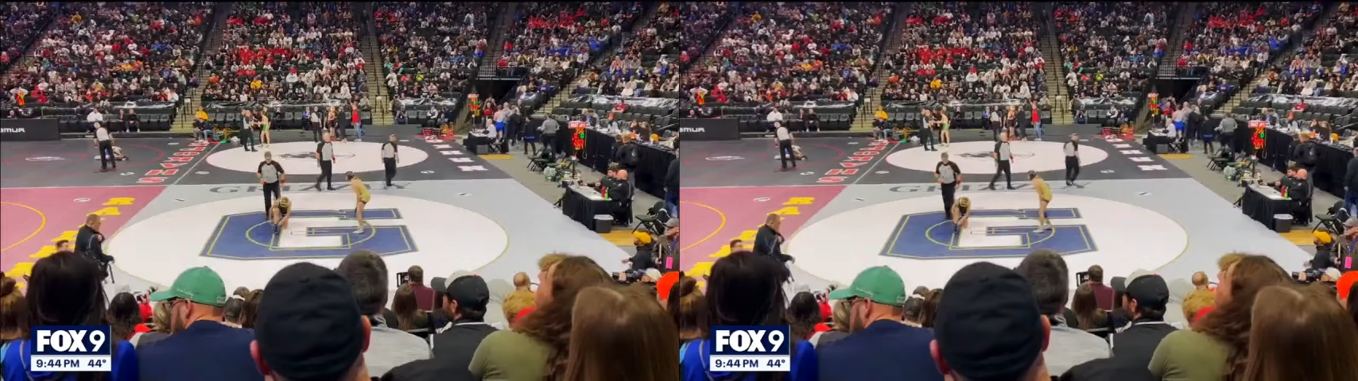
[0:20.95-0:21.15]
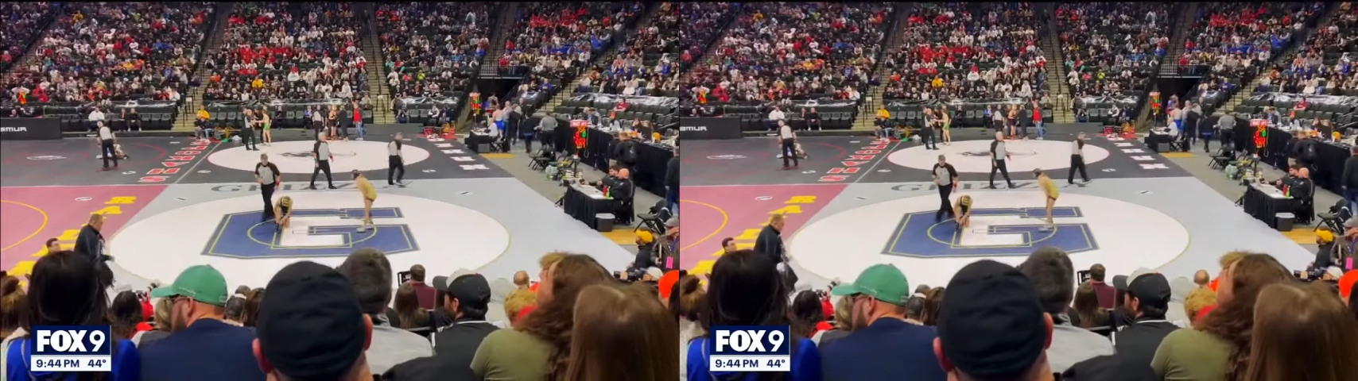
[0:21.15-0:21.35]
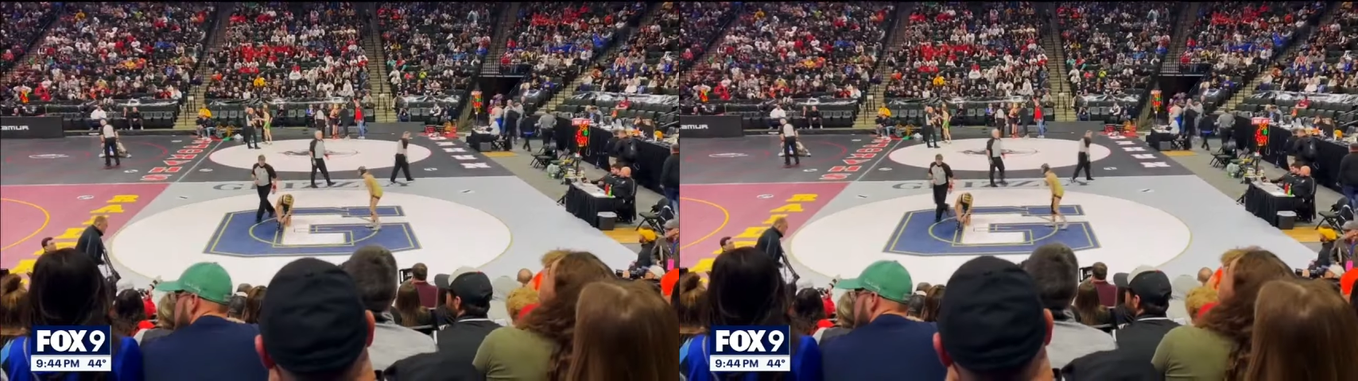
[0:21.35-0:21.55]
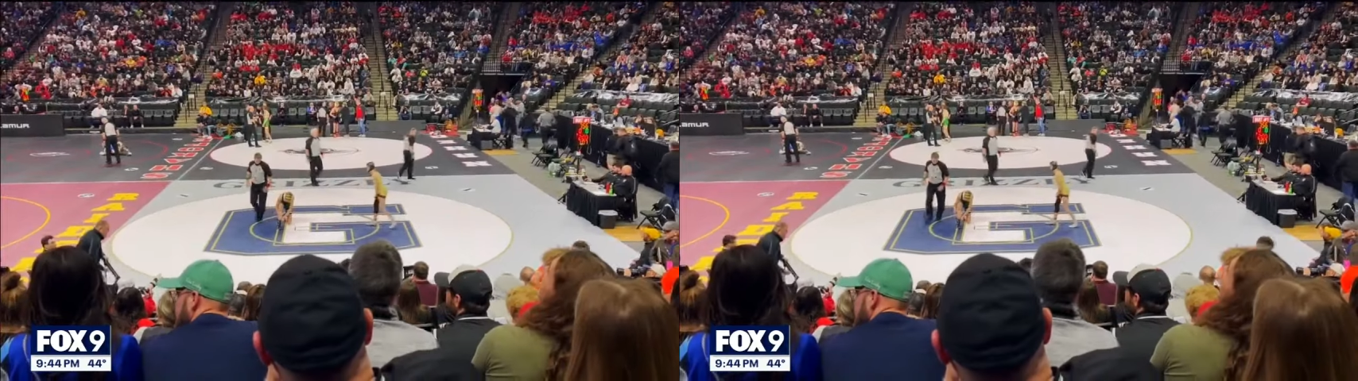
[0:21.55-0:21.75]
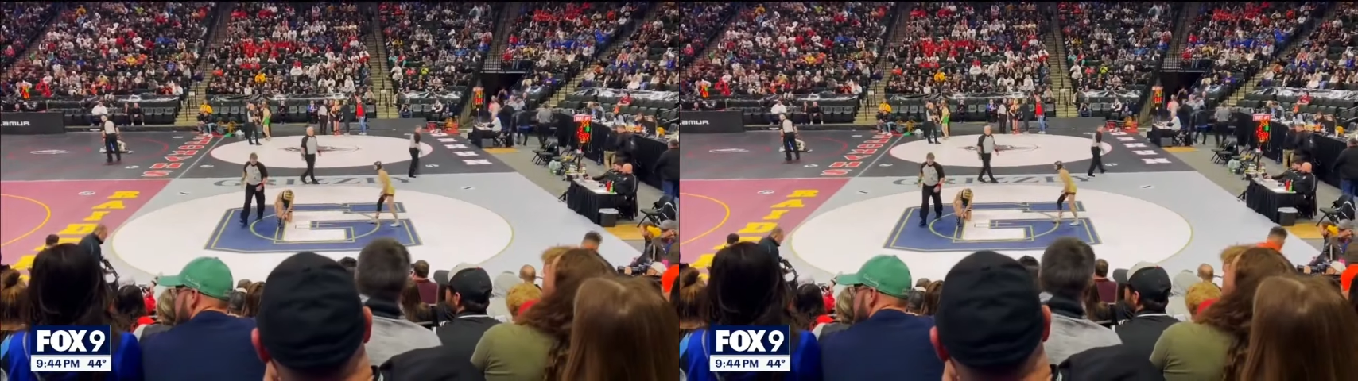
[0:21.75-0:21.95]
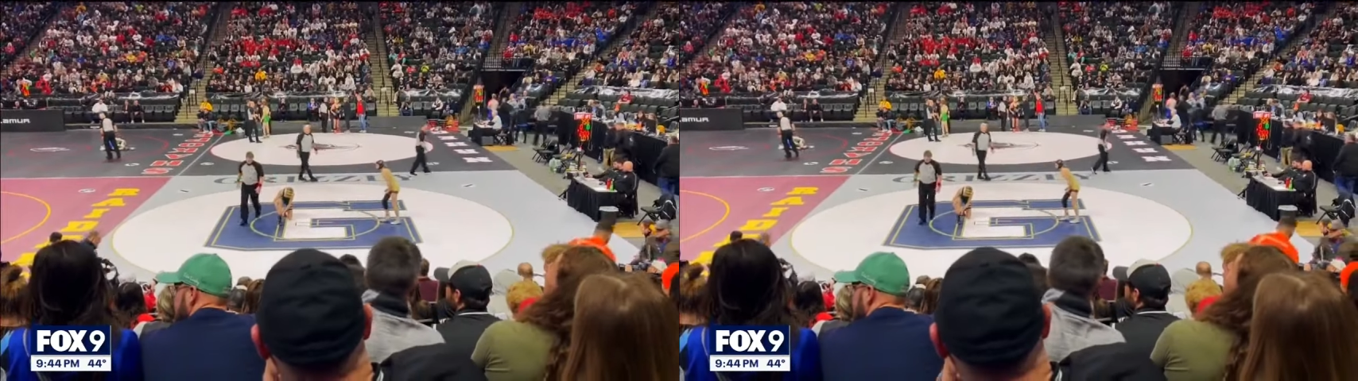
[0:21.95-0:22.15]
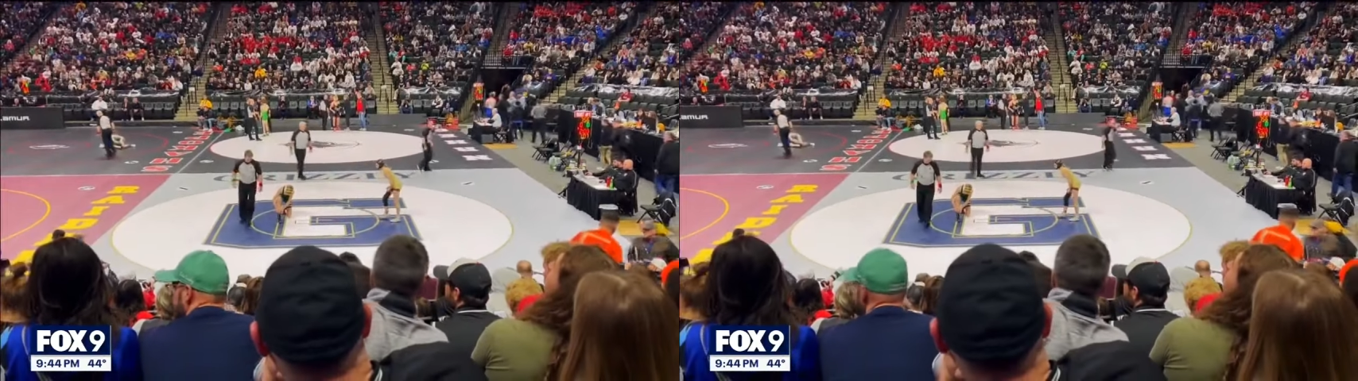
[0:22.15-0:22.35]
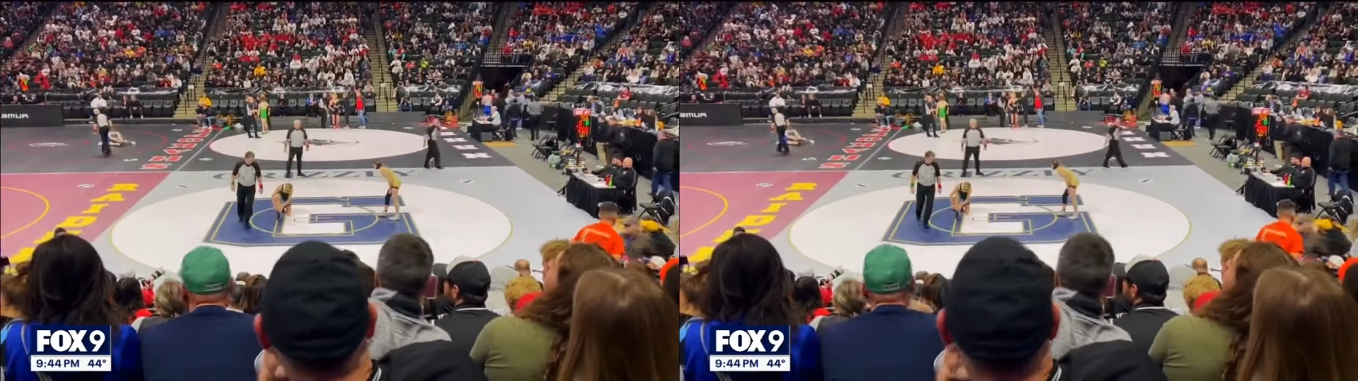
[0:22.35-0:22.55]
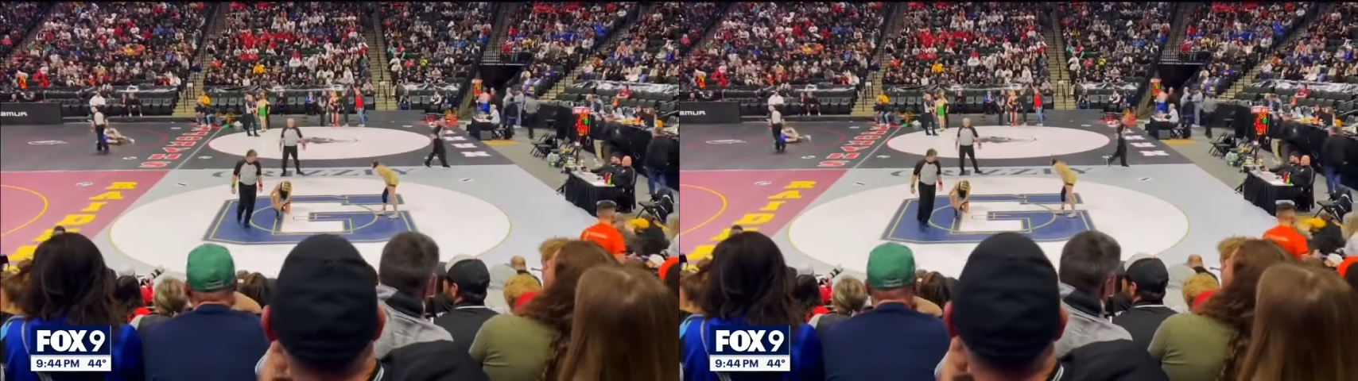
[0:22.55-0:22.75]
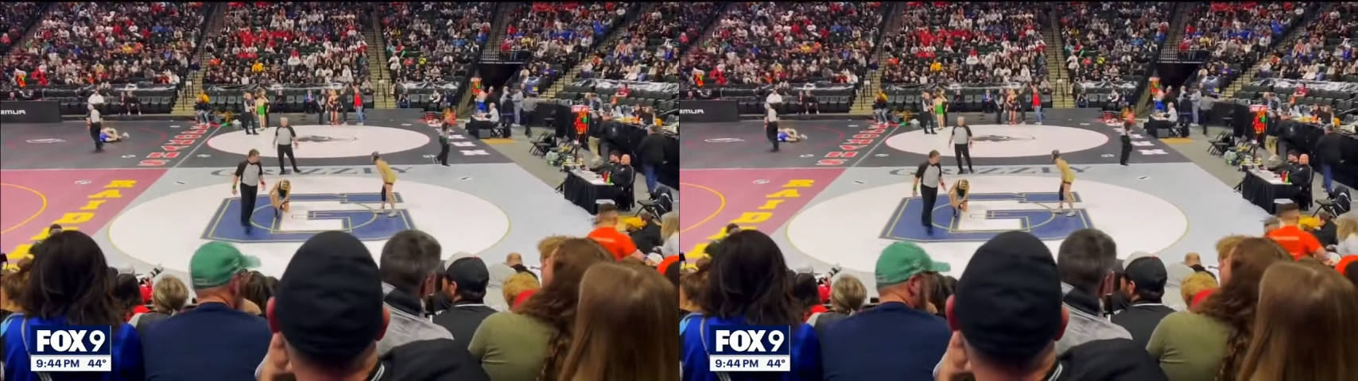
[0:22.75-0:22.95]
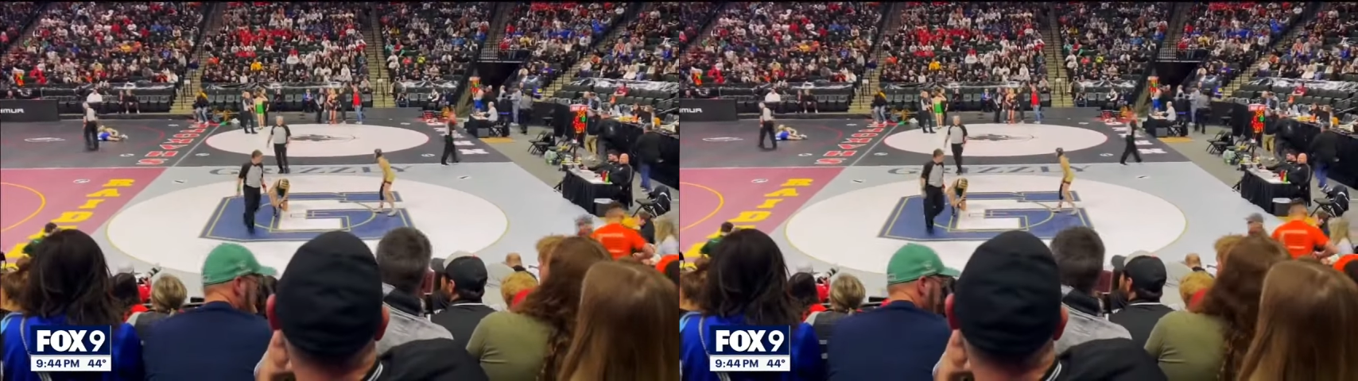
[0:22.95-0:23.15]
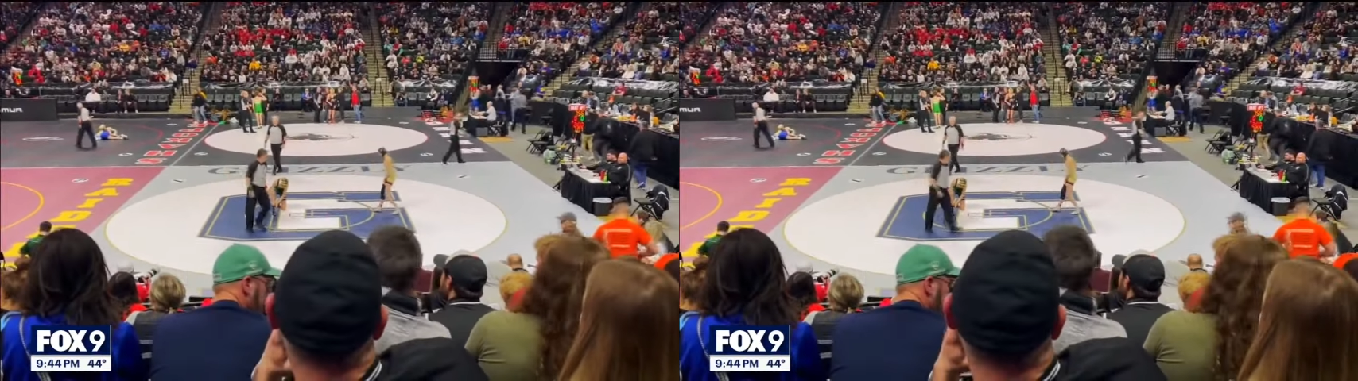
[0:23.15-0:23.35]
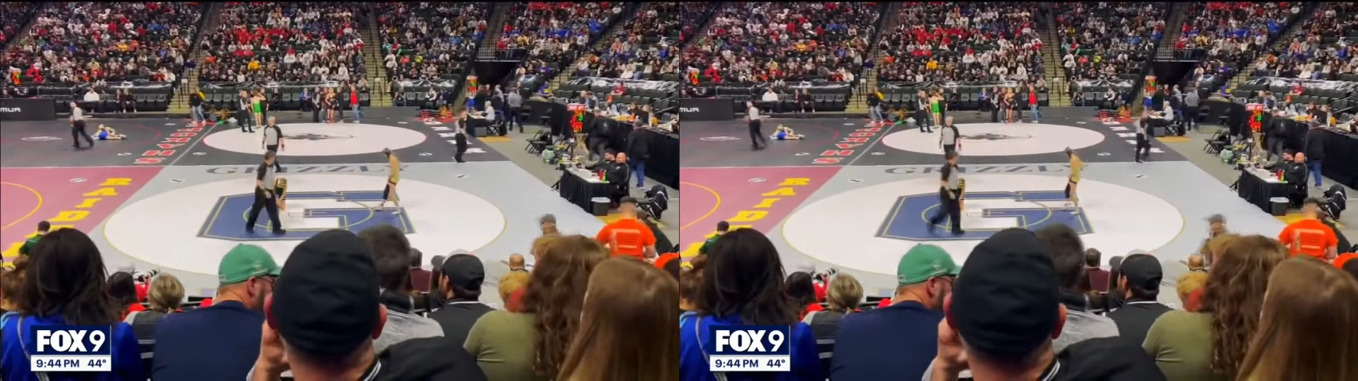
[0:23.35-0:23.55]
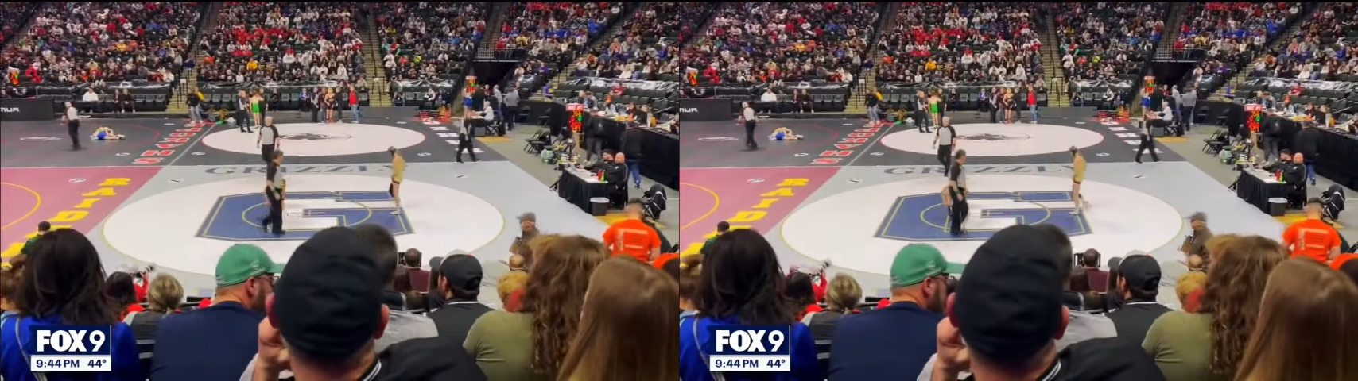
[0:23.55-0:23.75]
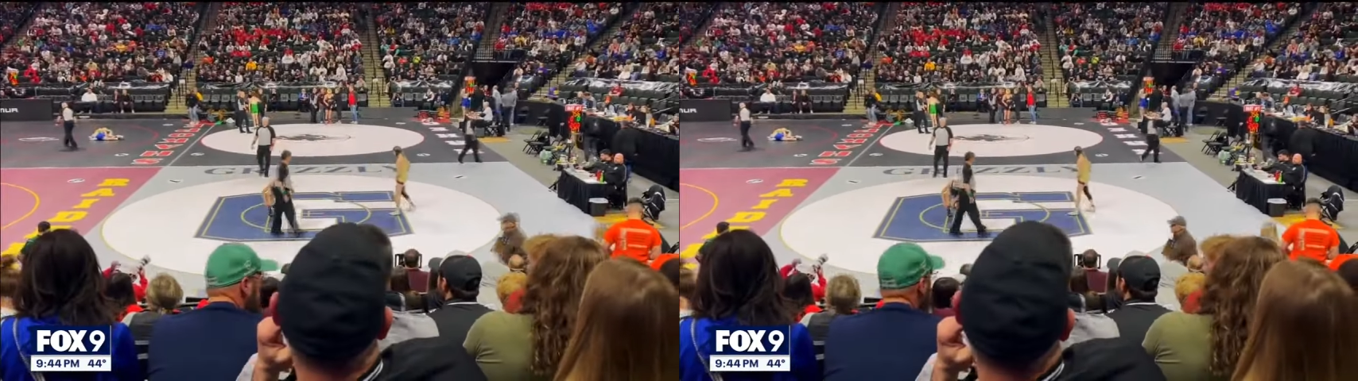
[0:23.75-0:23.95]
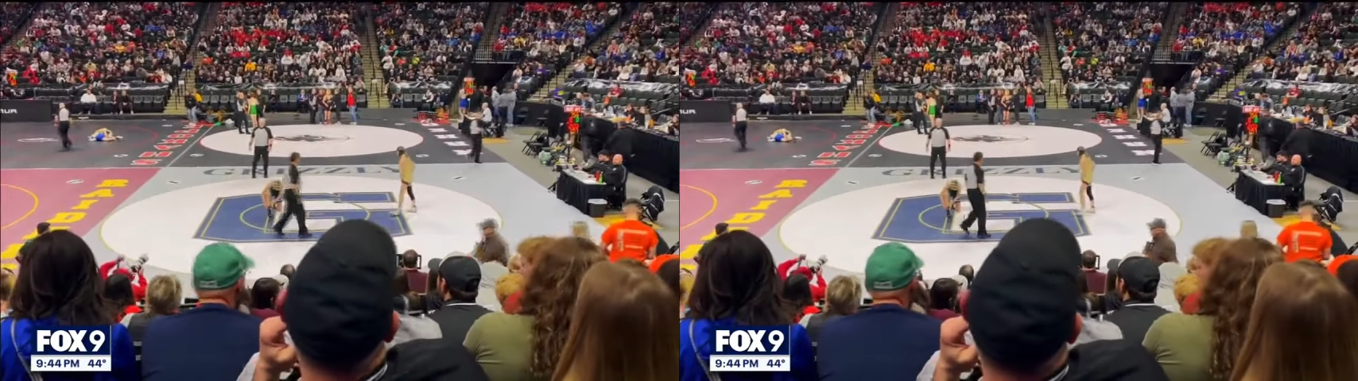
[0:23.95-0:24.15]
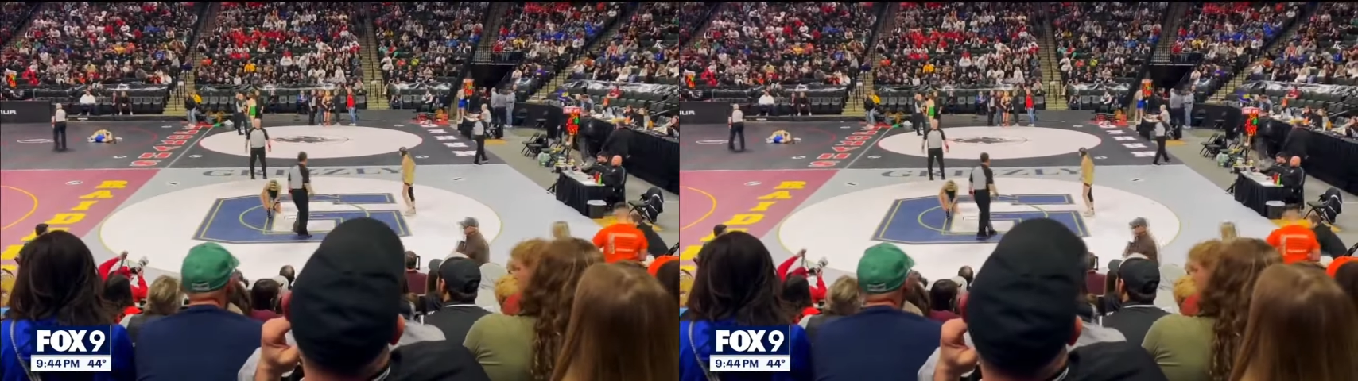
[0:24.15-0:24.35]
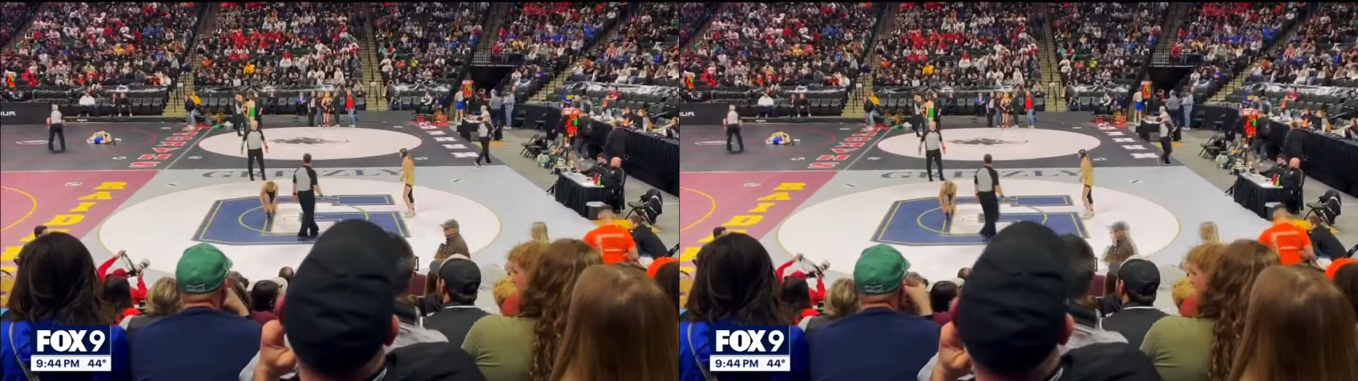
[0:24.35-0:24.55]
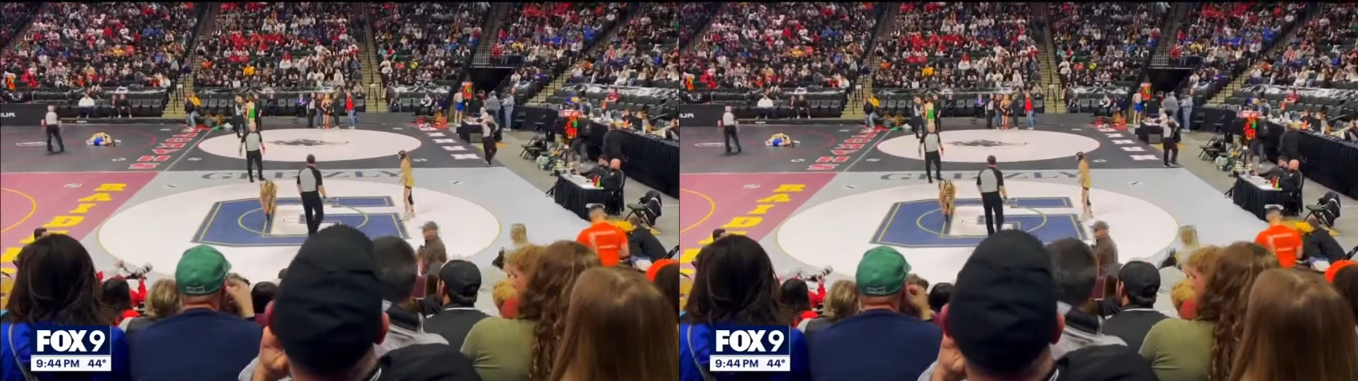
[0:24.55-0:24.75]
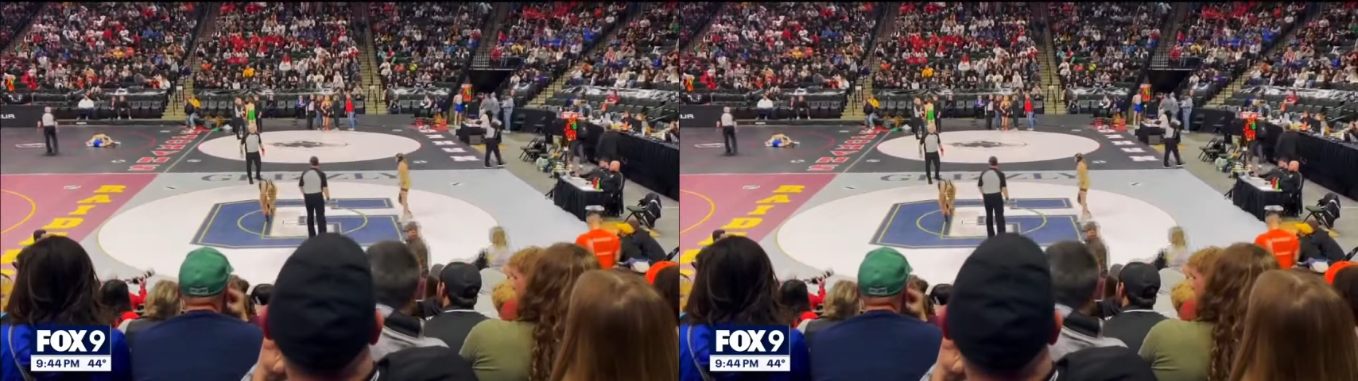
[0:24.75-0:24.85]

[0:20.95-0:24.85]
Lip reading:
[unreadable: no face in view]